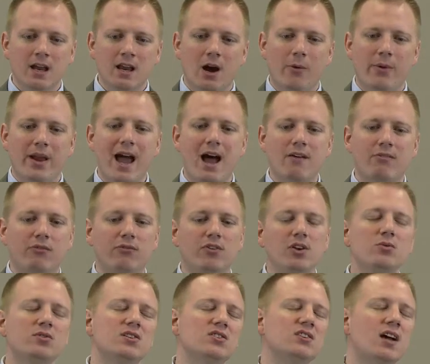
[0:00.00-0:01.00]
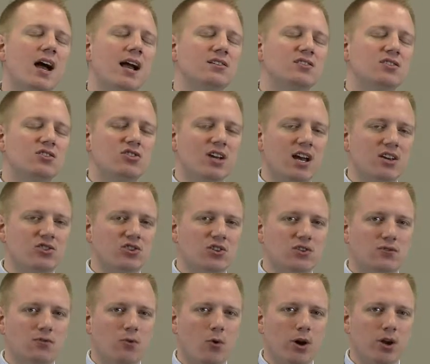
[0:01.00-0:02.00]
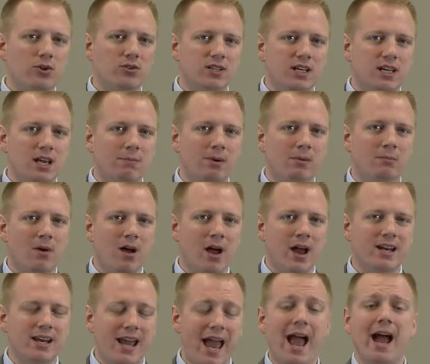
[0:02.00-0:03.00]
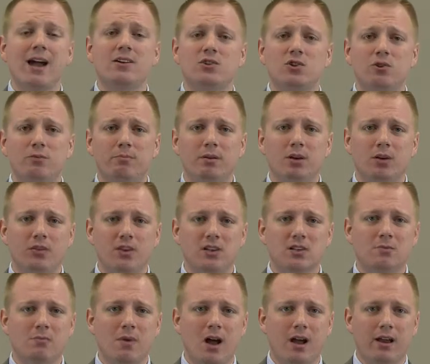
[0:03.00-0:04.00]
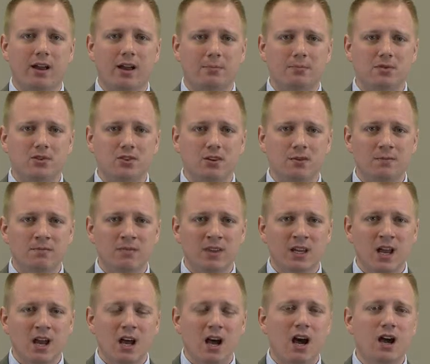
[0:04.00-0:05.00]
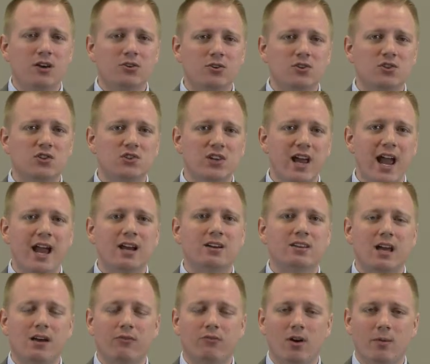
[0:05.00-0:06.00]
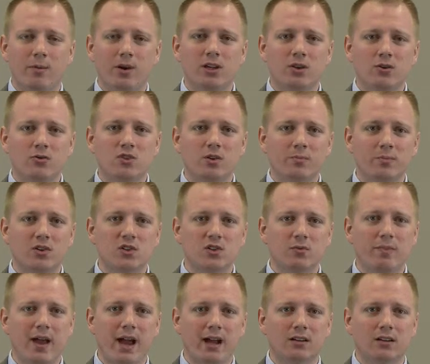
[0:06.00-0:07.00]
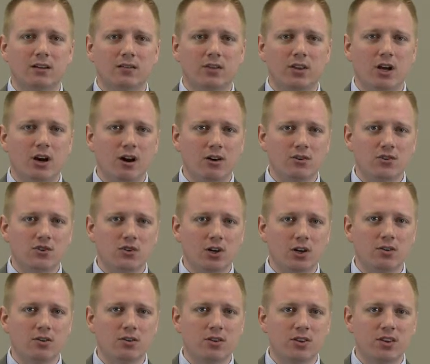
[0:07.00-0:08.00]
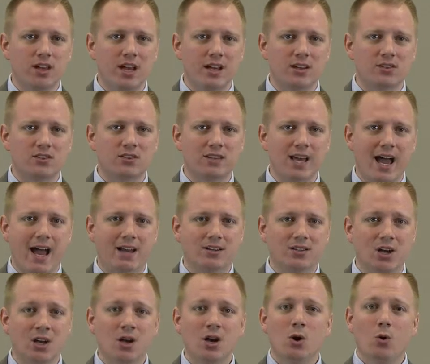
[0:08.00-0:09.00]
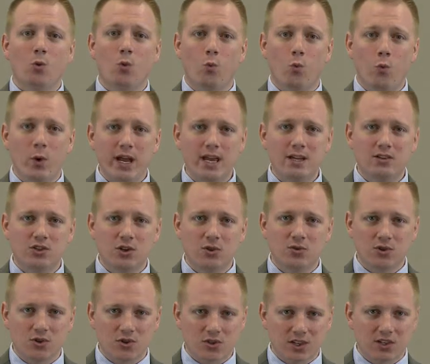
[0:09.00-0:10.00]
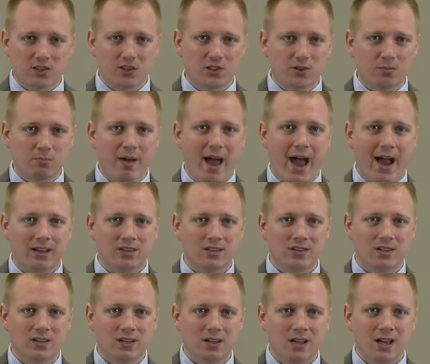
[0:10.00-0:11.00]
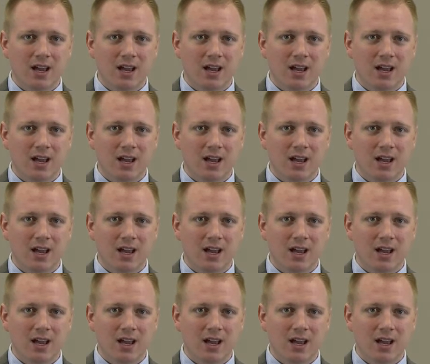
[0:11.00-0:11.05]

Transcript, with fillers: And we have a few design suggestions for you to keep in mind as you build these mockups understand that from a user perspective, there are certain things that we as users expect